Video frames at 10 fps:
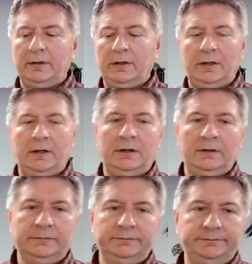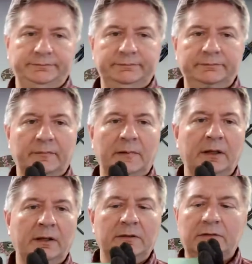
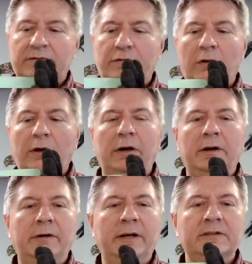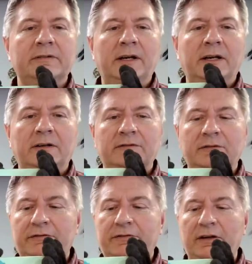It's 400 degrees right now, so
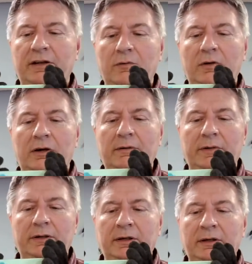it's fairly warm, but